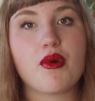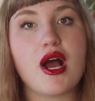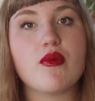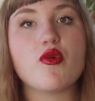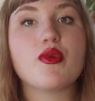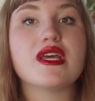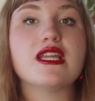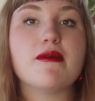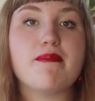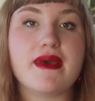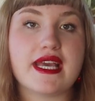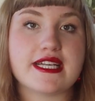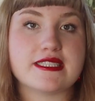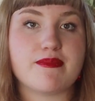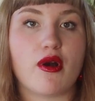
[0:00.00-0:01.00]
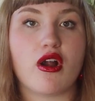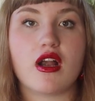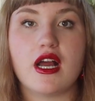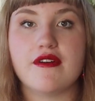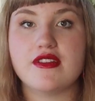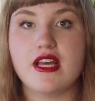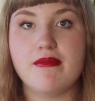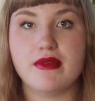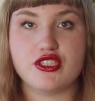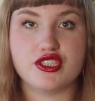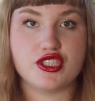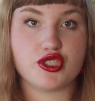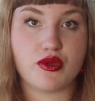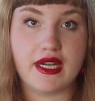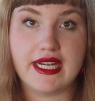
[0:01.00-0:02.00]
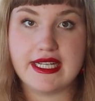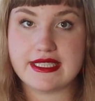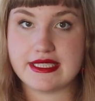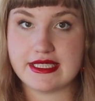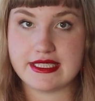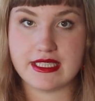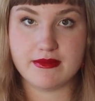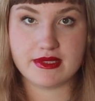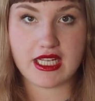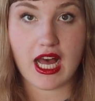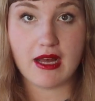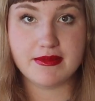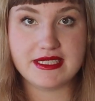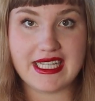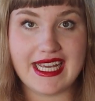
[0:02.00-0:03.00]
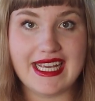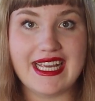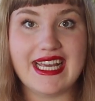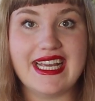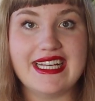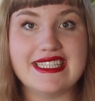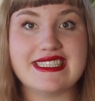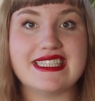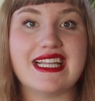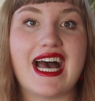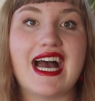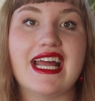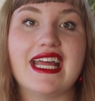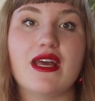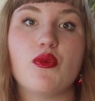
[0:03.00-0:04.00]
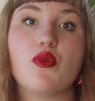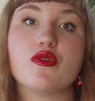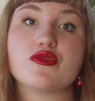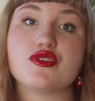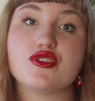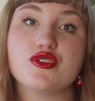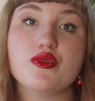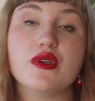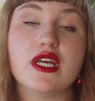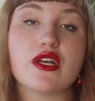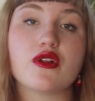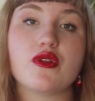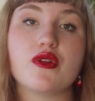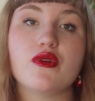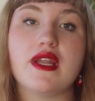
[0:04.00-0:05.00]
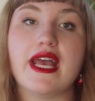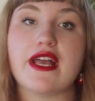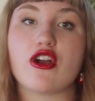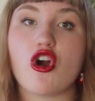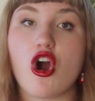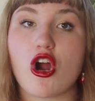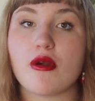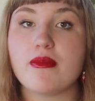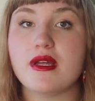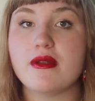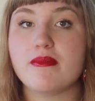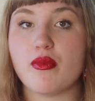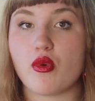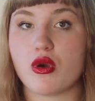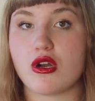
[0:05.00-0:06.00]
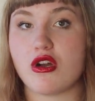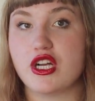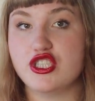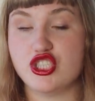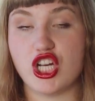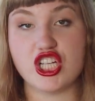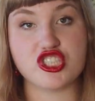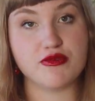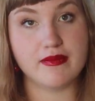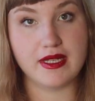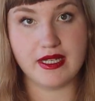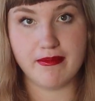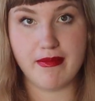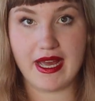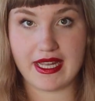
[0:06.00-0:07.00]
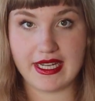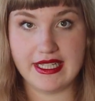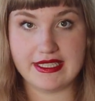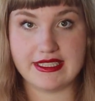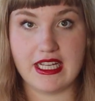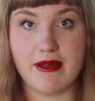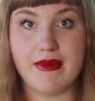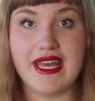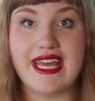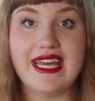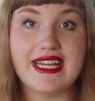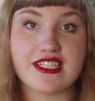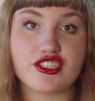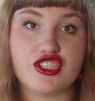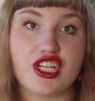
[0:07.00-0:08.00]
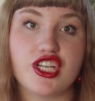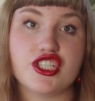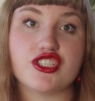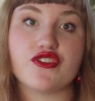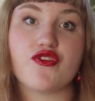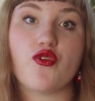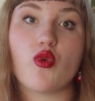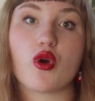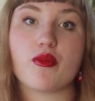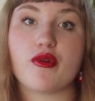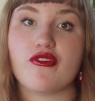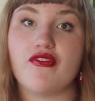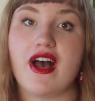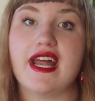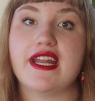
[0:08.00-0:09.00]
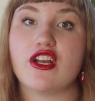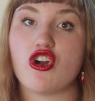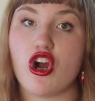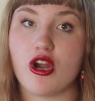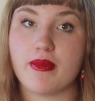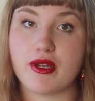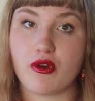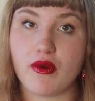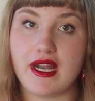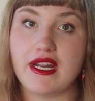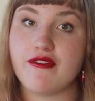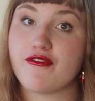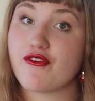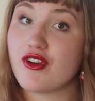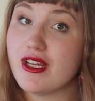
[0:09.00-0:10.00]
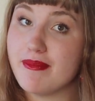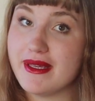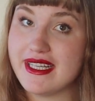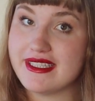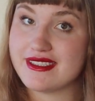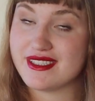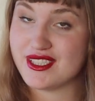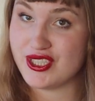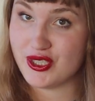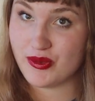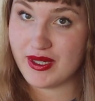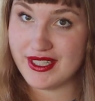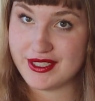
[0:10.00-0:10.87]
Probably the biggest part of the emissions trading system's update is that it will soon include a carbon border adjustment mechanism in exchange for providing carbon credit freebies to